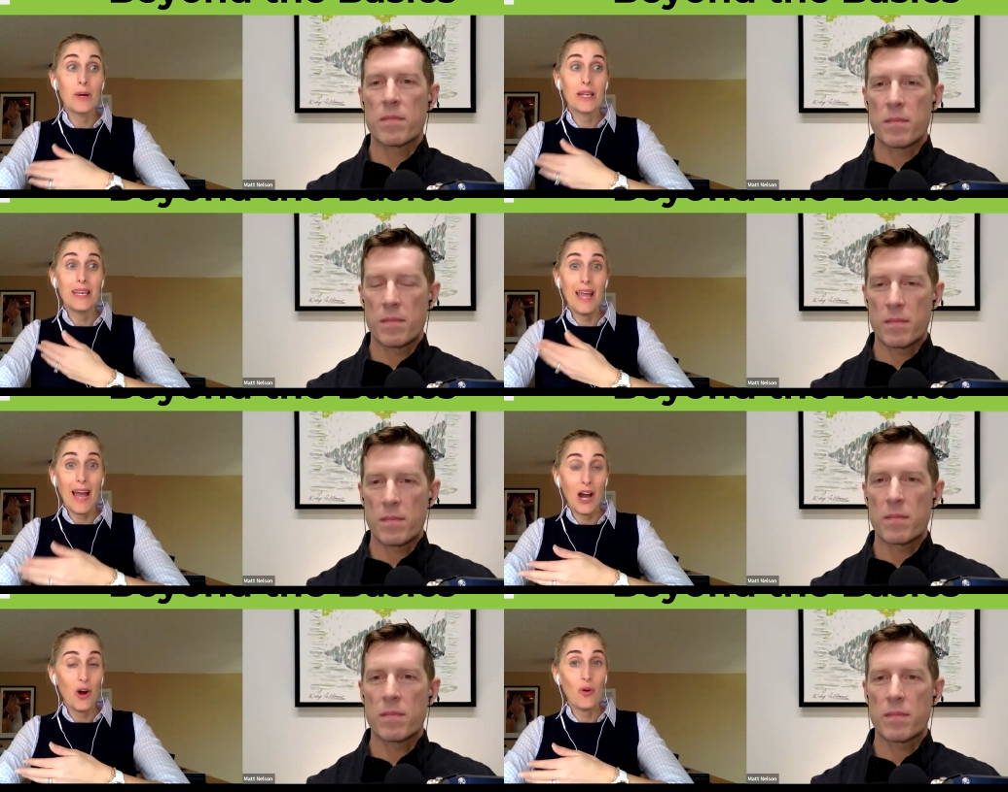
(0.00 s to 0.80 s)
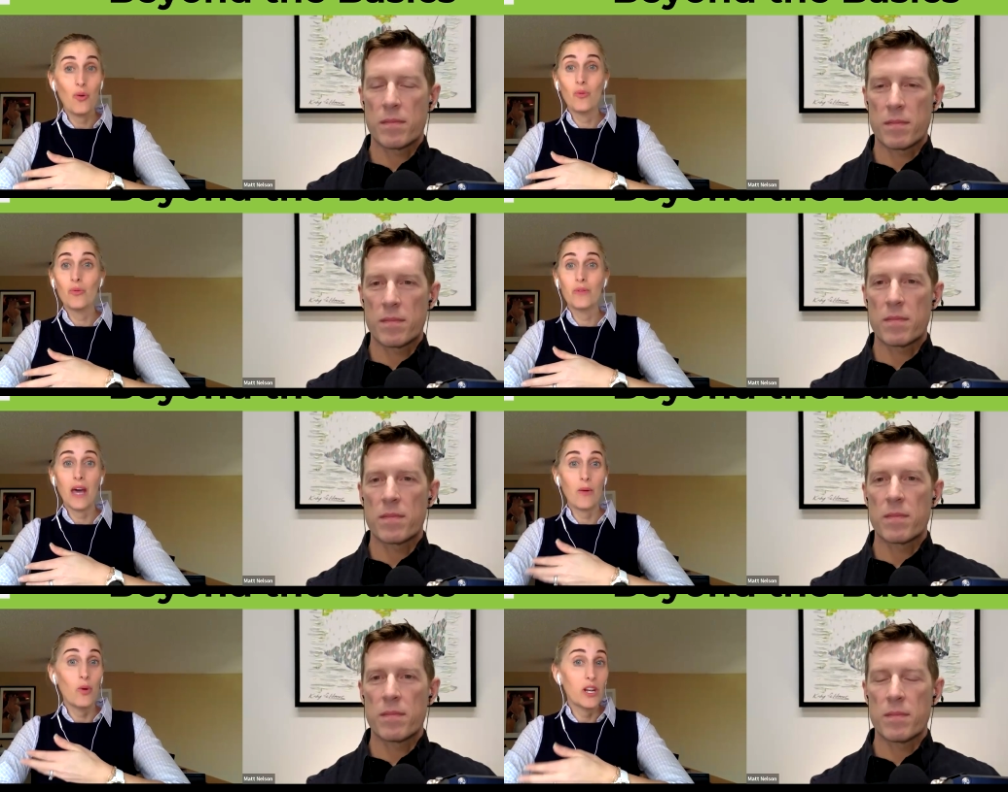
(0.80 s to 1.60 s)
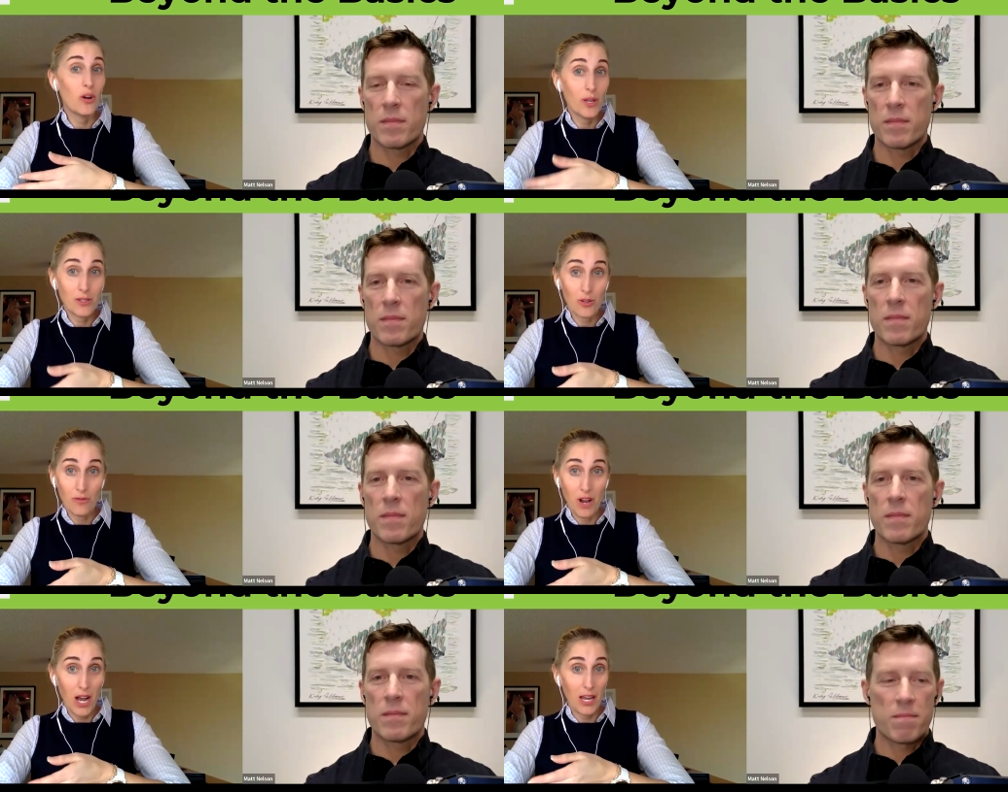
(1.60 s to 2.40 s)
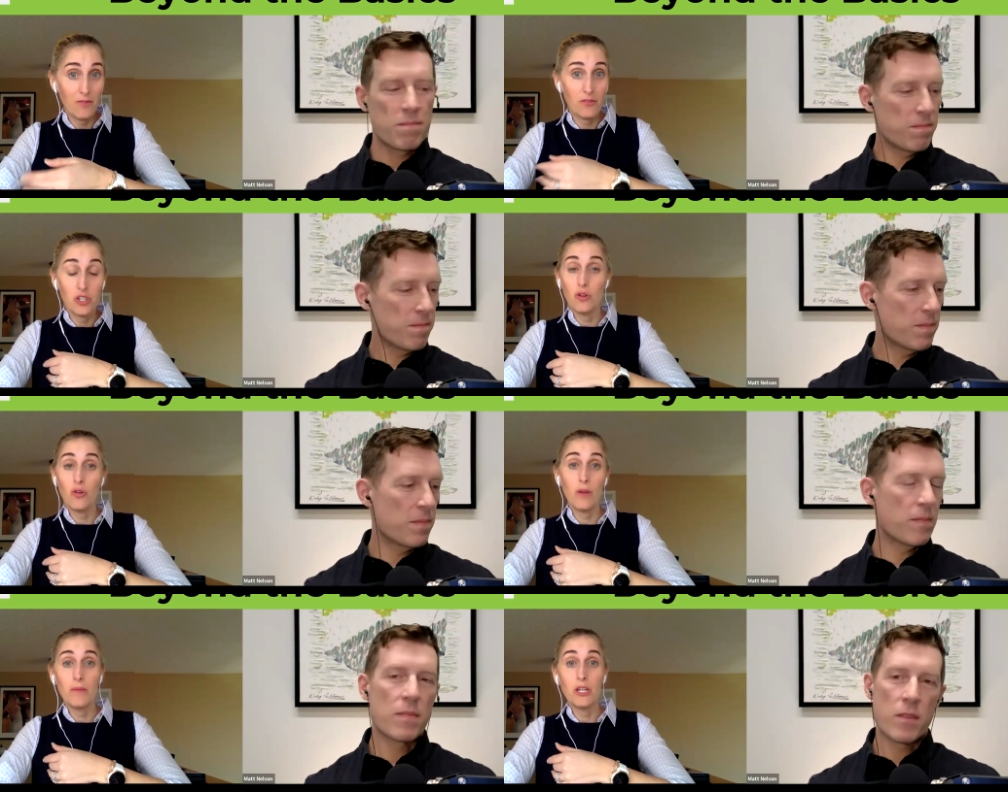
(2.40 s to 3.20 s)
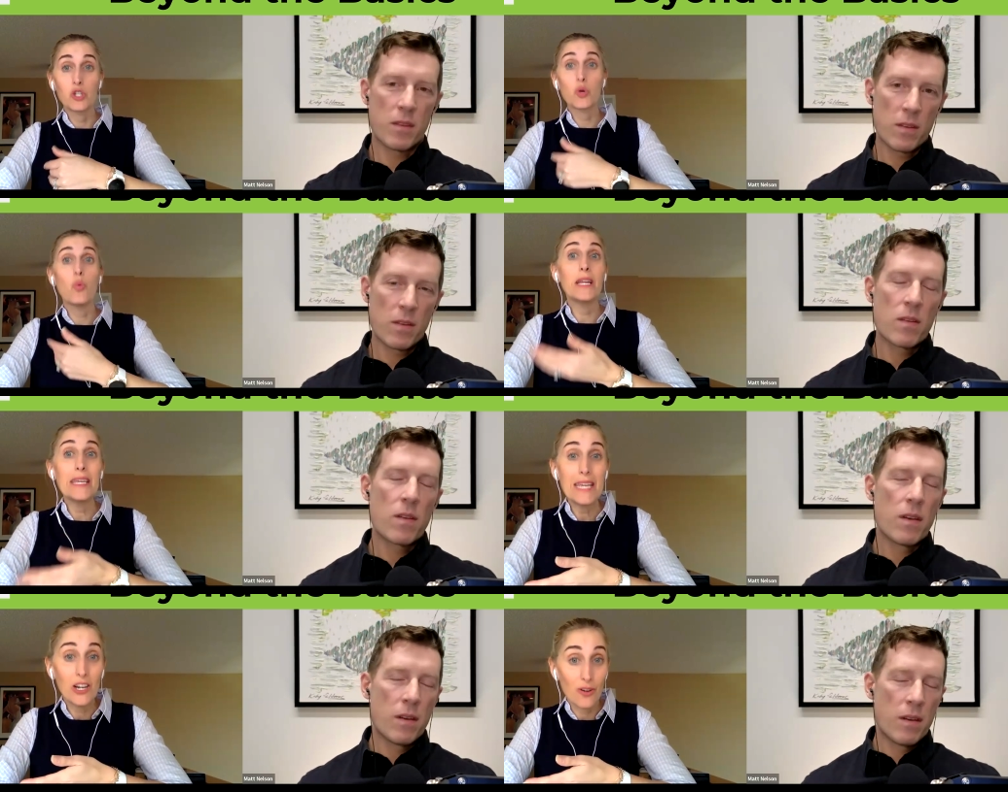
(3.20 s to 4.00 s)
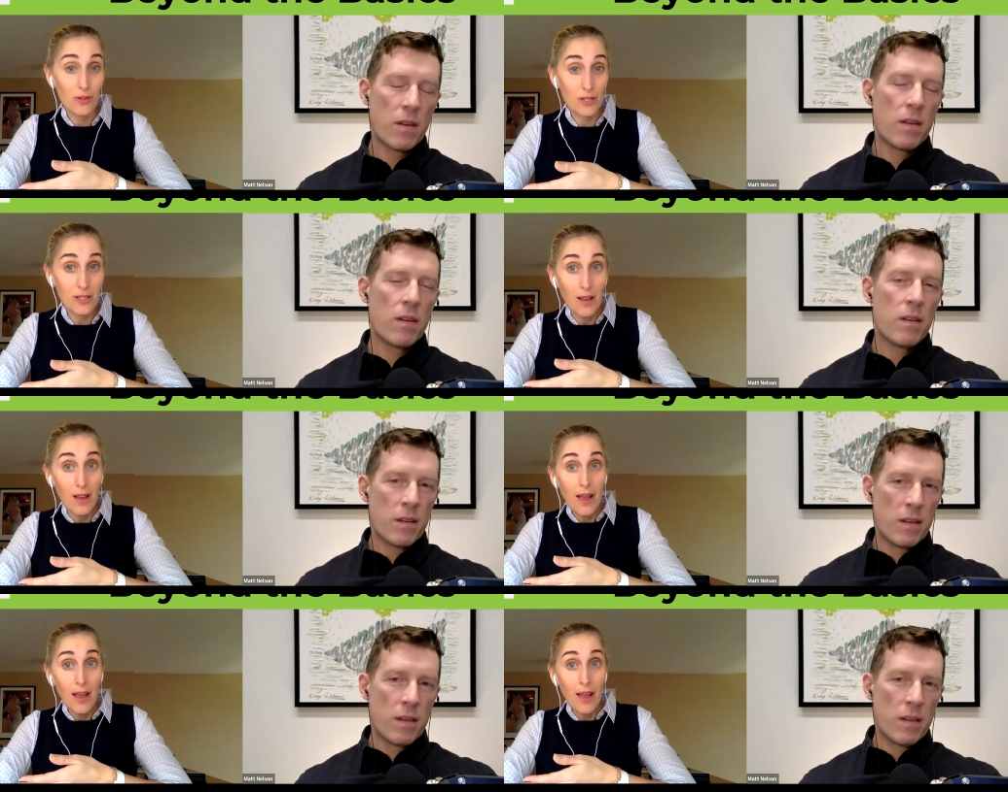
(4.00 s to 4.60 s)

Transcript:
Speaker 1: but now that widow has survived, you know, maybe 20 years.